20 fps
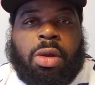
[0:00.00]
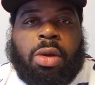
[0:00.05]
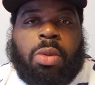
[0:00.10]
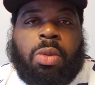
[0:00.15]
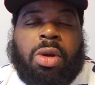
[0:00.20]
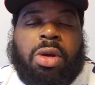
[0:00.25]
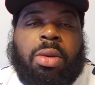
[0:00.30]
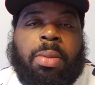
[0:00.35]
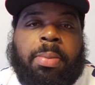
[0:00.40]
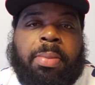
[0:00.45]

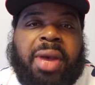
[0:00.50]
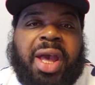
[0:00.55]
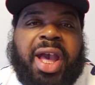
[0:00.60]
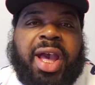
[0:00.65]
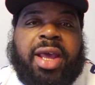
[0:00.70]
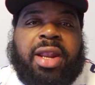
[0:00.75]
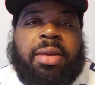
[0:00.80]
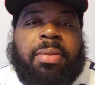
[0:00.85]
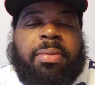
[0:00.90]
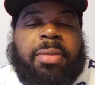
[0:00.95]
Welcome
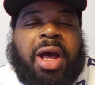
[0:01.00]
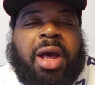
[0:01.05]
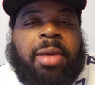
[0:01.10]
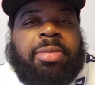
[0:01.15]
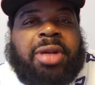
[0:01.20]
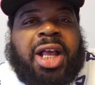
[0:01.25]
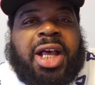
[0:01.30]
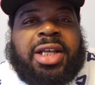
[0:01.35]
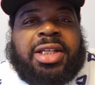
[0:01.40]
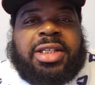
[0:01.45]
back to My
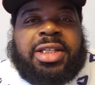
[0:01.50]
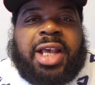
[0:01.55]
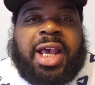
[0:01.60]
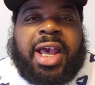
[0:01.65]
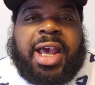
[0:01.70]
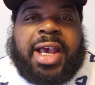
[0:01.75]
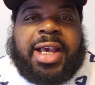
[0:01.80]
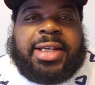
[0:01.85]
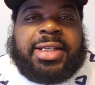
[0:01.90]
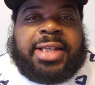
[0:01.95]
Block
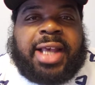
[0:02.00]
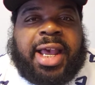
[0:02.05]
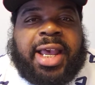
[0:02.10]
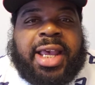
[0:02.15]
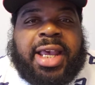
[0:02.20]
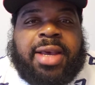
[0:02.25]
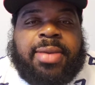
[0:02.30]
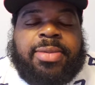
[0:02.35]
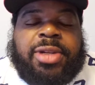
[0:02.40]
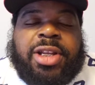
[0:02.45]
Jags. I
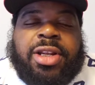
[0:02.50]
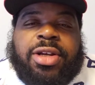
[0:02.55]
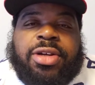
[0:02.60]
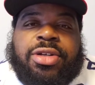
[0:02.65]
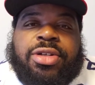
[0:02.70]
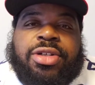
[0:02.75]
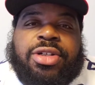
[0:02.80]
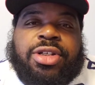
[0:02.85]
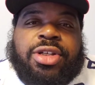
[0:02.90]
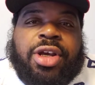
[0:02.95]
am De
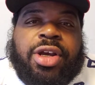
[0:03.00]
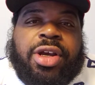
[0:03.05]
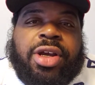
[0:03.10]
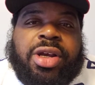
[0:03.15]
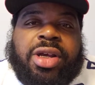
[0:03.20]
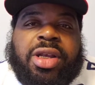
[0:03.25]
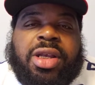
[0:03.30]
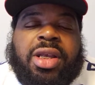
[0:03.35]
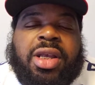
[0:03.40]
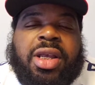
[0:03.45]
Niro
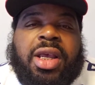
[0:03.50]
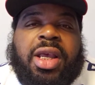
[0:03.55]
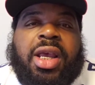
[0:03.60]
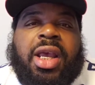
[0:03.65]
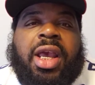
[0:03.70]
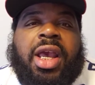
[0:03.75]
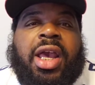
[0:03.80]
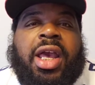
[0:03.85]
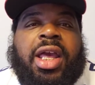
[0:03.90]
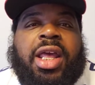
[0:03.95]
Scurry,
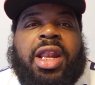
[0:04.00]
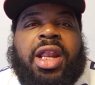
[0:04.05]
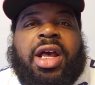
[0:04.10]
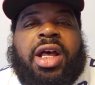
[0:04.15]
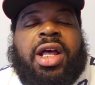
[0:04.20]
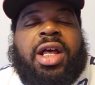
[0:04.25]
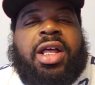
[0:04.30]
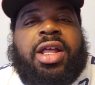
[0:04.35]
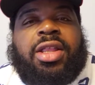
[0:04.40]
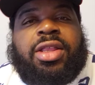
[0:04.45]
and
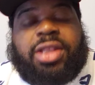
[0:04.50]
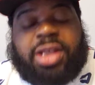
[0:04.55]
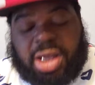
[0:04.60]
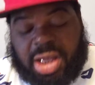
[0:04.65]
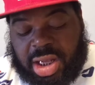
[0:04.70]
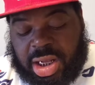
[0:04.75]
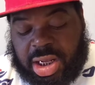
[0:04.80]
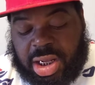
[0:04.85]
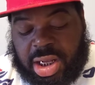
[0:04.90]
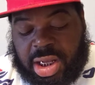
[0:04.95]

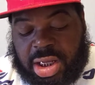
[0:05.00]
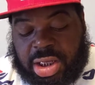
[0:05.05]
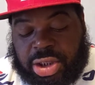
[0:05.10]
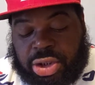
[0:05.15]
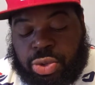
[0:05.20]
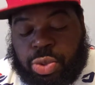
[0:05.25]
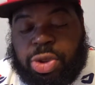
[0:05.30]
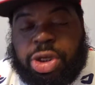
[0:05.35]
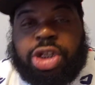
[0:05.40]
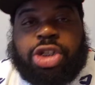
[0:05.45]
the
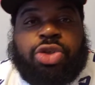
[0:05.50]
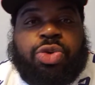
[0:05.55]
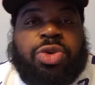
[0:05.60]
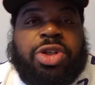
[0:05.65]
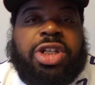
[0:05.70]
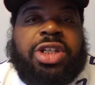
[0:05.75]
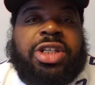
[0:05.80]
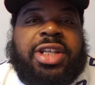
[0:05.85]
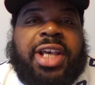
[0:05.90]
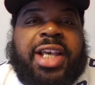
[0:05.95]

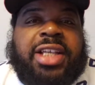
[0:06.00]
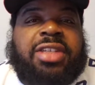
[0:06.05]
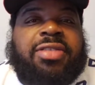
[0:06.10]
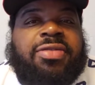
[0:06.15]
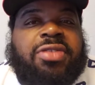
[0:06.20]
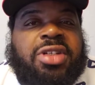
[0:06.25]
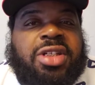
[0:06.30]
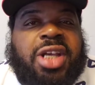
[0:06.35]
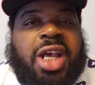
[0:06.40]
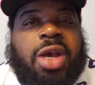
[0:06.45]
2020
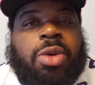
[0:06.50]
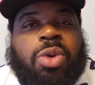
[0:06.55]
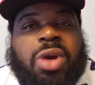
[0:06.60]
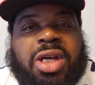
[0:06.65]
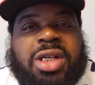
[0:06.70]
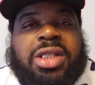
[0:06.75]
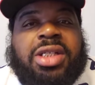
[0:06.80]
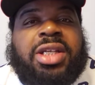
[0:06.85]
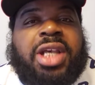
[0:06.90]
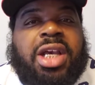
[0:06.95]
Jacksonville
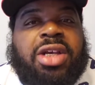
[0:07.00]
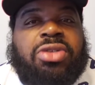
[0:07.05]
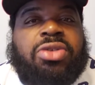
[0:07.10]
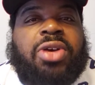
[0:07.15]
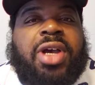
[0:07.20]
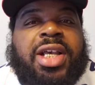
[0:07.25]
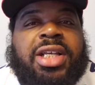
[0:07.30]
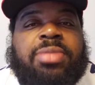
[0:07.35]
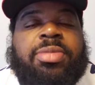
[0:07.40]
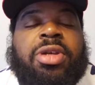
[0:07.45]
Jaguars schedule
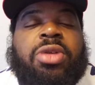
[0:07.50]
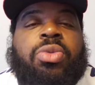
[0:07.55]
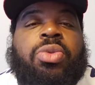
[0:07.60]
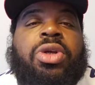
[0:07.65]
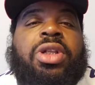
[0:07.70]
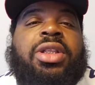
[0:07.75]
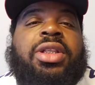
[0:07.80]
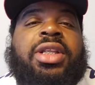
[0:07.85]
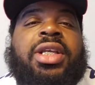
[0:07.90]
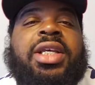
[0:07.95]
has been
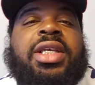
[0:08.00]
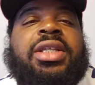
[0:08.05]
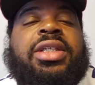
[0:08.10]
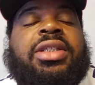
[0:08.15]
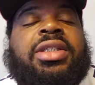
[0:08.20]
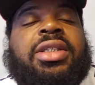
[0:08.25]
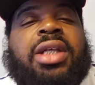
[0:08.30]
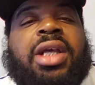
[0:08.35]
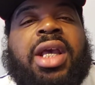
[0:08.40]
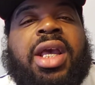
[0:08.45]

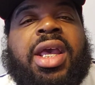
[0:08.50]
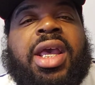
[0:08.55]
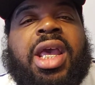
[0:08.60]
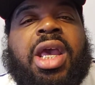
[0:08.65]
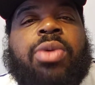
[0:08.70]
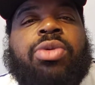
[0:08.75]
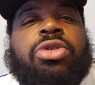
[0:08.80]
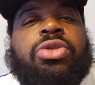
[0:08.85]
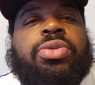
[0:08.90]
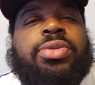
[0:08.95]
released.
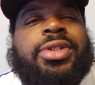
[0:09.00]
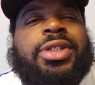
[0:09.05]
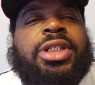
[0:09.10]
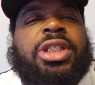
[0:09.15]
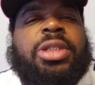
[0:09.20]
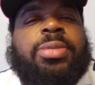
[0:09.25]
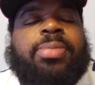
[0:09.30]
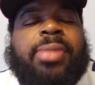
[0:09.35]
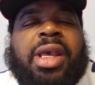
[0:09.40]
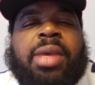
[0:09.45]
It was
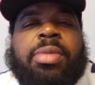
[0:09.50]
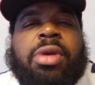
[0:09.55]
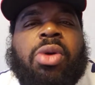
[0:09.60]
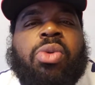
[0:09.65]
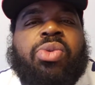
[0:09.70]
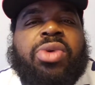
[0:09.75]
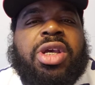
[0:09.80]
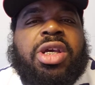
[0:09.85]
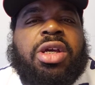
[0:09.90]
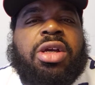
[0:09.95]
released maybe a
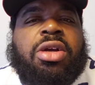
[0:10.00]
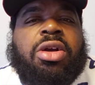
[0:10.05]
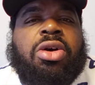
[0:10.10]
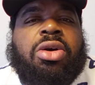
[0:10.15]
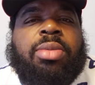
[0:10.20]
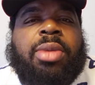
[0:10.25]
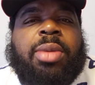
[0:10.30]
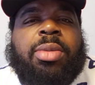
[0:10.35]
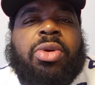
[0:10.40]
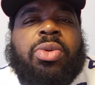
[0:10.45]
week ago,
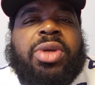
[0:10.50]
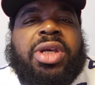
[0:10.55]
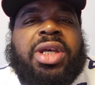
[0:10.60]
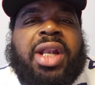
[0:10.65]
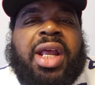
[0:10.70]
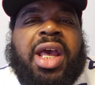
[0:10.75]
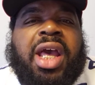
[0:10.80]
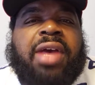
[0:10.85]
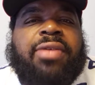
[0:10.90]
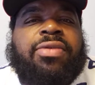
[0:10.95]
maybe a week
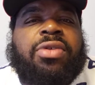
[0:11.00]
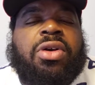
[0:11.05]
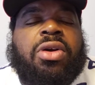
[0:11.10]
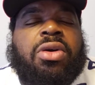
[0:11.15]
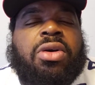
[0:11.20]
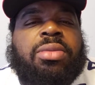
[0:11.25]
and a half ago.